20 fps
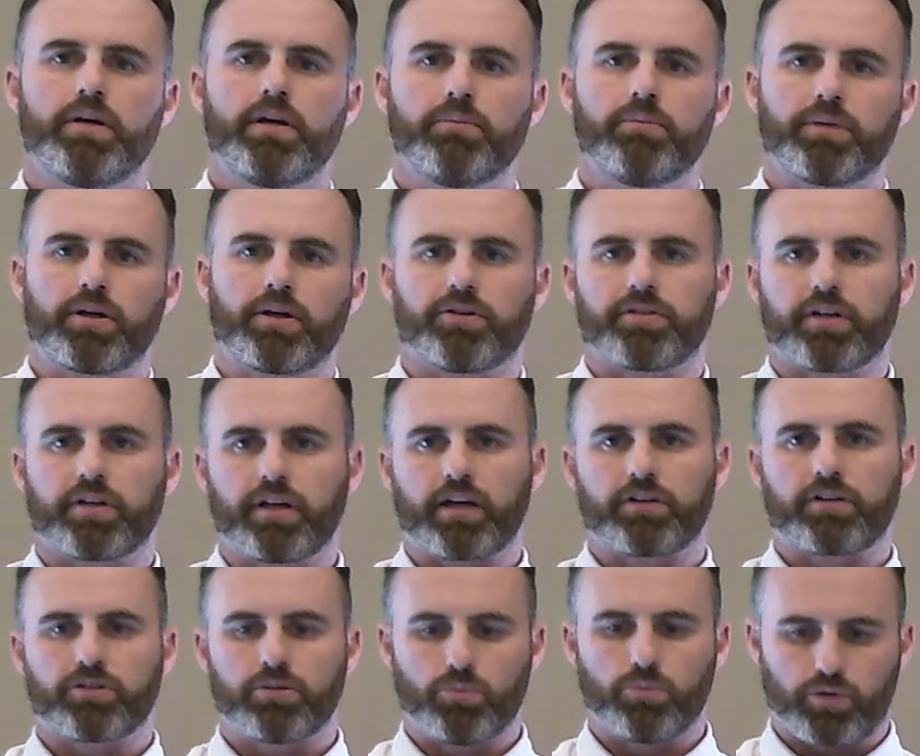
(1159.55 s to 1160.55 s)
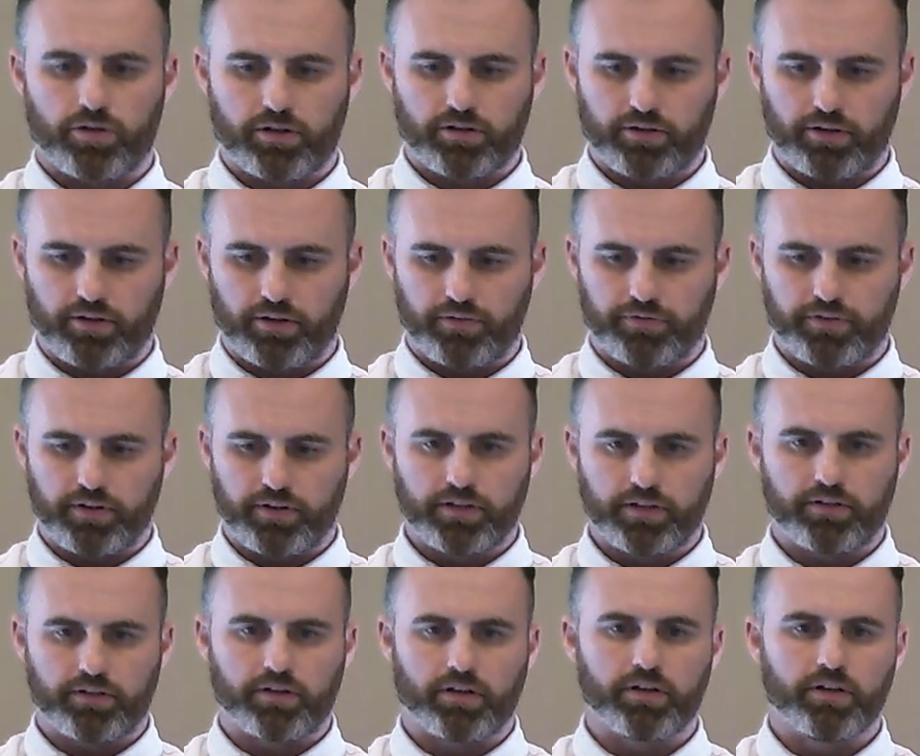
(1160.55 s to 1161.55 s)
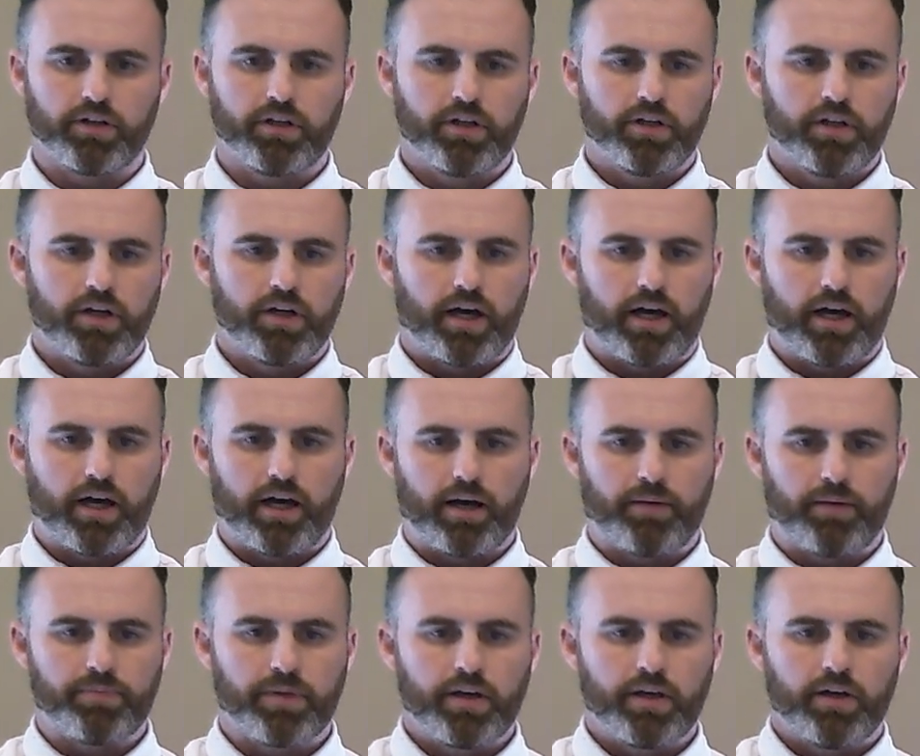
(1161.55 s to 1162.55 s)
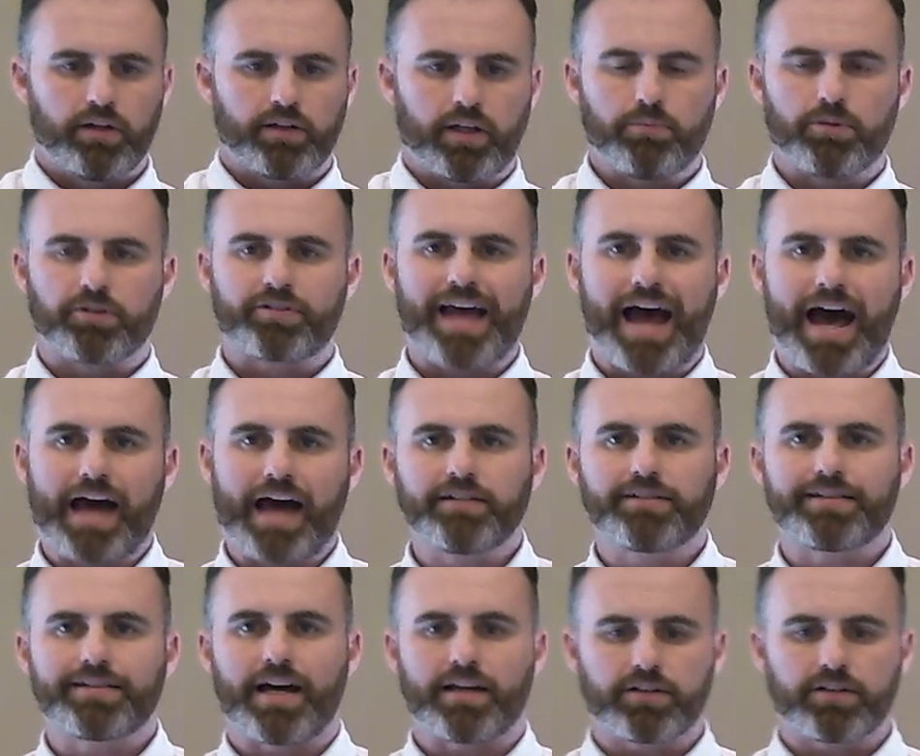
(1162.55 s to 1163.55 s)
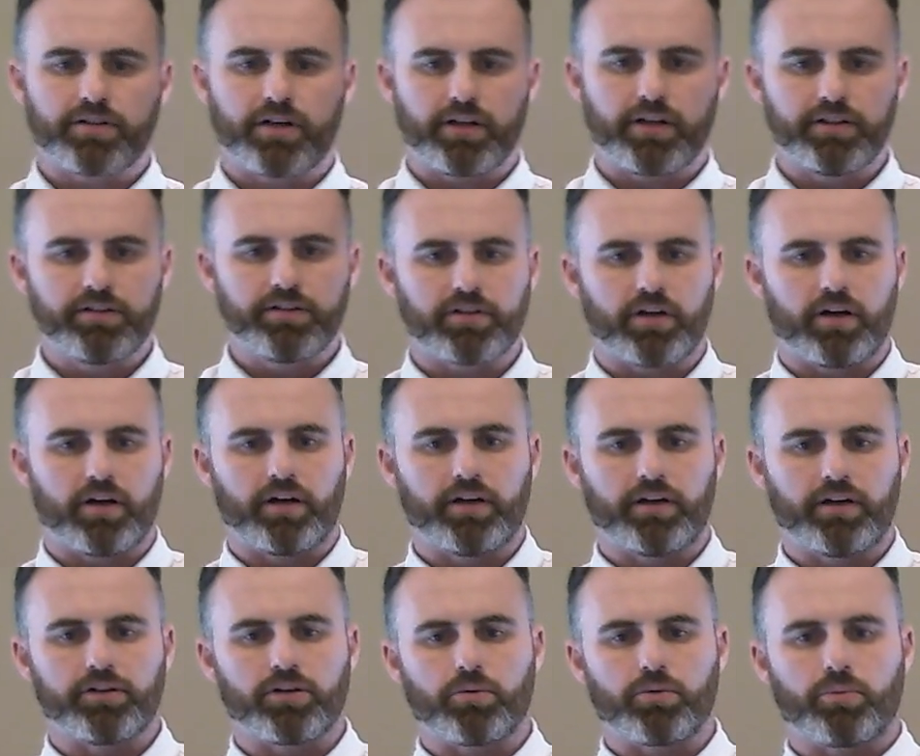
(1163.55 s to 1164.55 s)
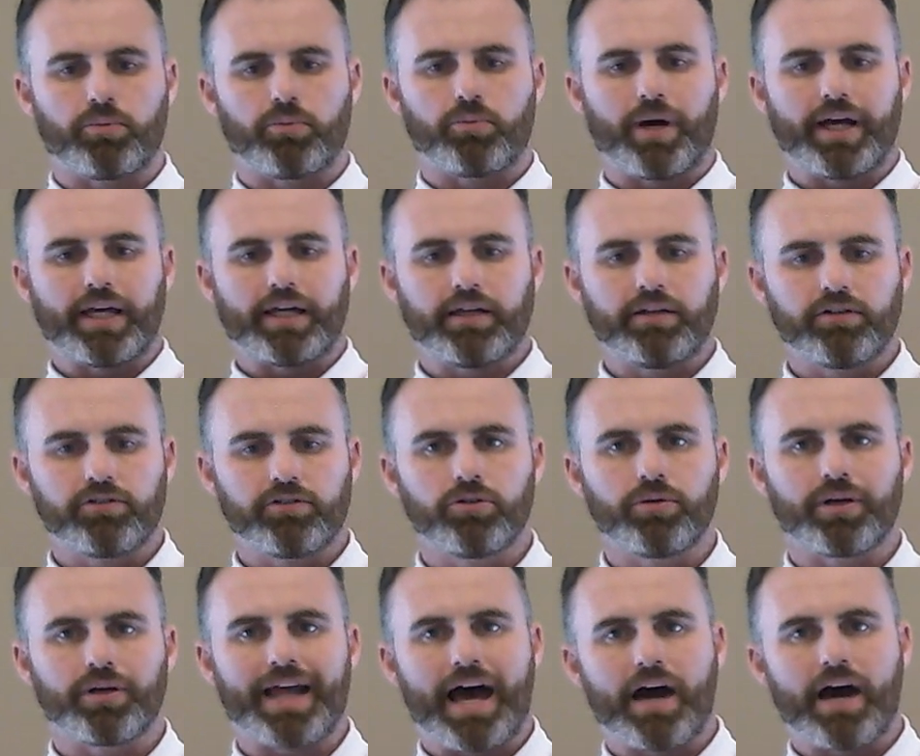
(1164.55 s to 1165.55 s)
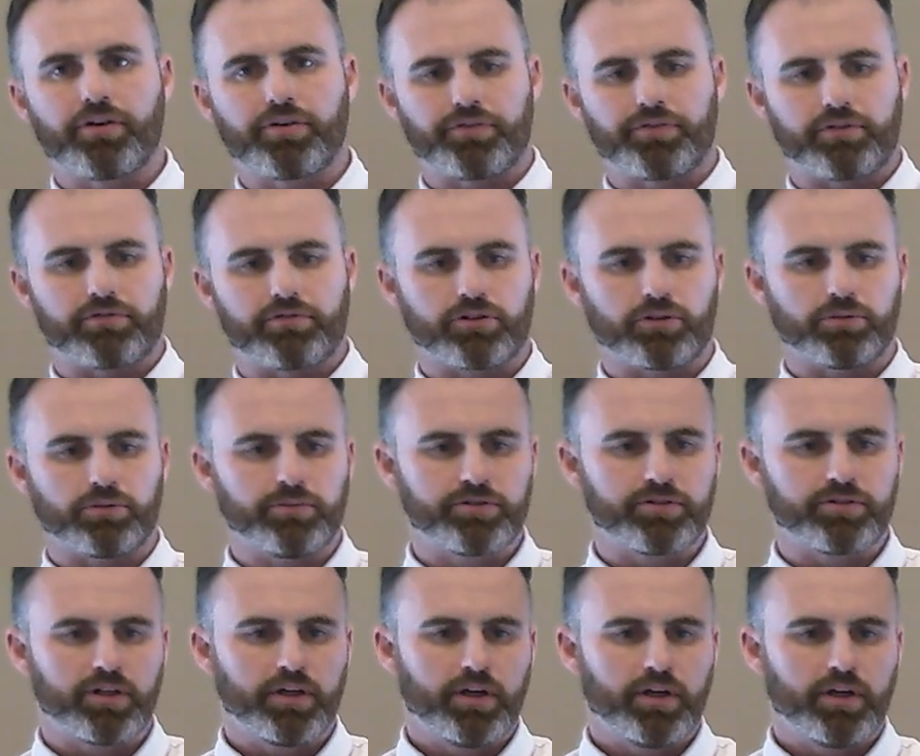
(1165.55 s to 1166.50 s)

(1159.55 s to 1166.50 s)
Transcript: because they can get some work done if they need to. They must hand sanitize on the way into and out of the rooms.